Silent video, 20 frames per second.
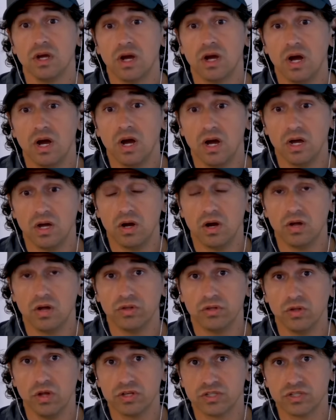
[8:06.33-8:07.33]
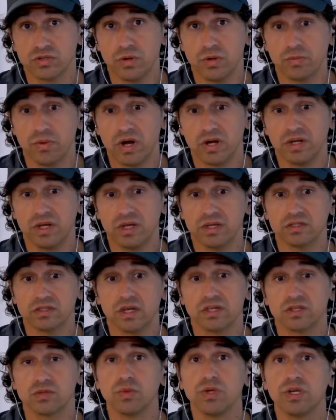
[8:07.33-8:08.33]
on the Lost Debate podcast
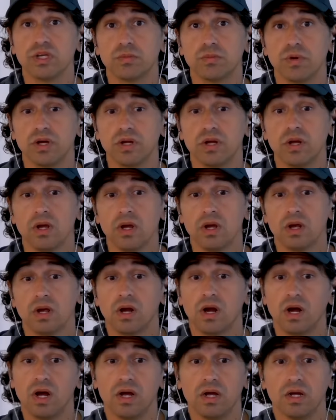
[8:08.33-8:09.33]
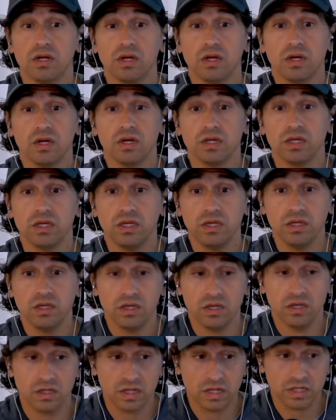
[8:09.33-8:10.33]
last week, but
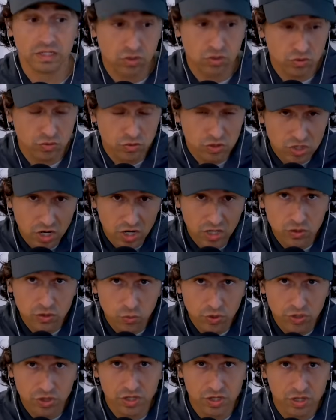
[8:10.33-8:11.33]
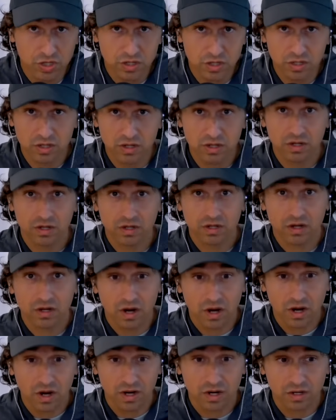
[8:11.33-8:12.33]
they're tucked within
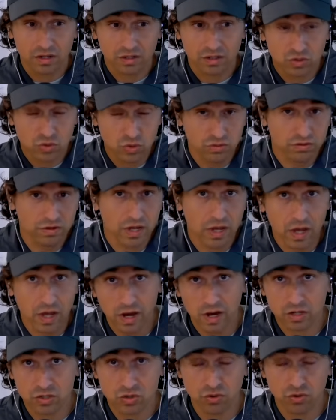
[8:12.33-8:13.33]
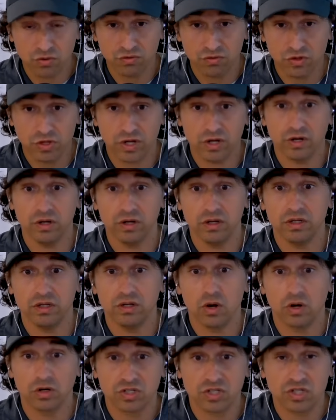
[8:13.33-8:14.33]
the sort of chaos over there
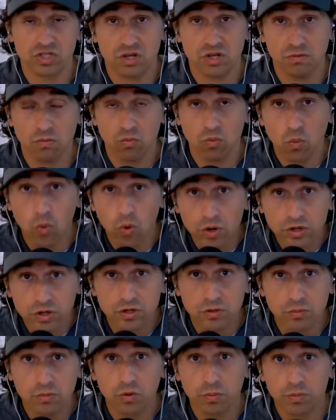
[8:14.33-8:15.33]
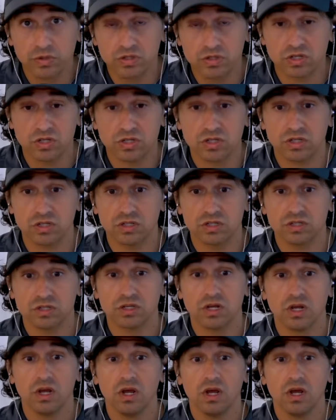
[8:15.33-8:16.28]
are some workable positions